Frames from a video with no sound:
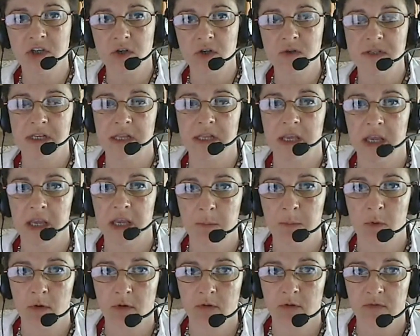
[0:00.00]
using the
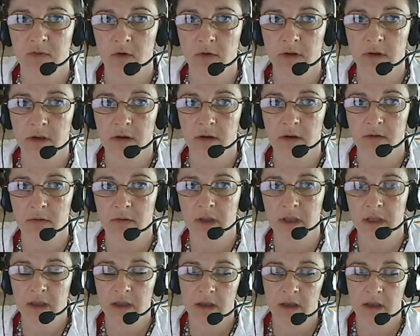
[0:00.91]
ePortfolio,
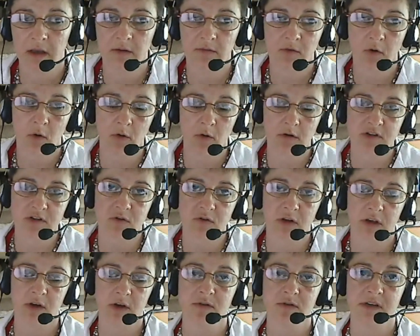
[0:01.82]
and of course
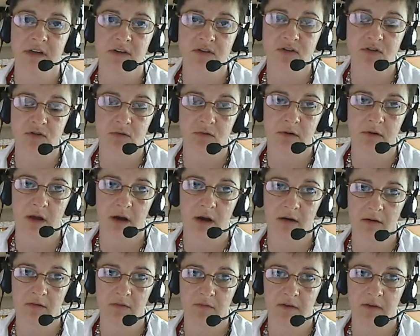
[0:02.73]
using student
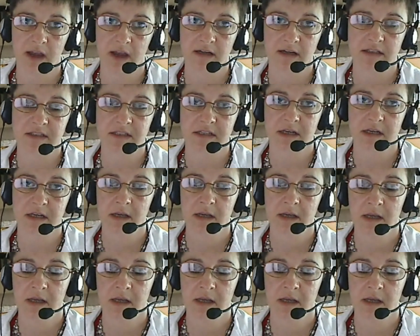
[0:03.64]
artifacts